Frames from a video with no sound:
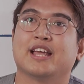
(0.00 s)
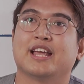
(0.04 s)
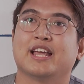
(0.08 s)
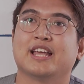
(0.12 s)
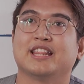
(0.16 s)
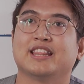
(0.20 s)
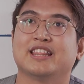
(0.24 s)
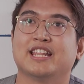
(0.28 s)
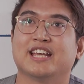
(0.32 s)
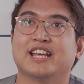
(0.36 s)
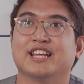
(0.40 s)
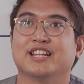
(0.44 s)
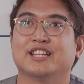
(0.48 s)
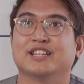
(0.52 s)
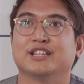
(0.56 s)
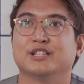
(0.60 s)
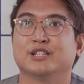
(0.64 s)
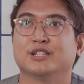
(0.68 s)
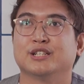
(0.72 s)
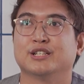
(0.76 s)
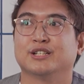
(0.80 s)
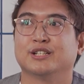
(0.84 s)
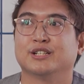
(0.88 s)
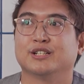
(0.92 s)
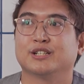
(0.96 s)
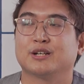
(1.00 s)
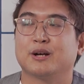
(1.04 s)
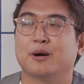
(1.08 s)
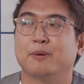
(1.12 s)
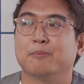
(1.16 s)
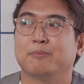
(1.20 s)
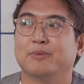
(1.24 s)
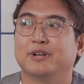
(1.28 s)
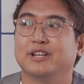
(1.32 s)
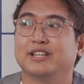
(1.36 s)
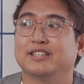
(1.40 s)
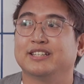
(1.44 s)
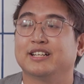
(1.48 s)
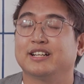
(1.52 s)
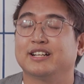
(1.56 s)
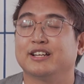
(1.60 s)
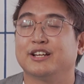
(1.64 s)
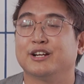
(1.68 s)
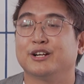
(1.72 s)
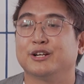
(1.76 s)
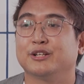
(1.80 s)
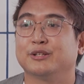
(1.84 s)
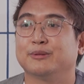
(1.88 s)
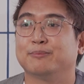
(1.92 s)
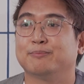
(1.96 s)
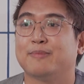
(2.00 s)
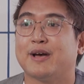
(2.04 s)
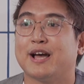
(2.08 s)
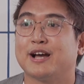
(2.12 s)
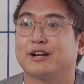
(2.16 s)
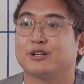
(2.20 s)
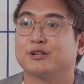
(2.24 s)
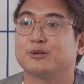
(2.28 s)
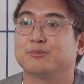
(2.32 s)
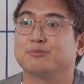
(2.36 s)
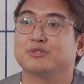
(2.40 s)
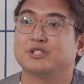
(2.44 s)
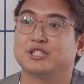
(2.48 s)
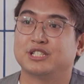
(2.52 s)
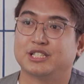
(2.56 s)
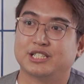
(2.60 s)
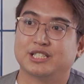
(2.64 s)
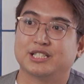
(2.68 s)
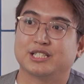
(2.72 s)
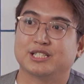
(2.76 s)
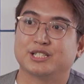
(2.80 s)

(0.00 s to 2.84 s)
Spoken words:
And then the company declared bankruptcy.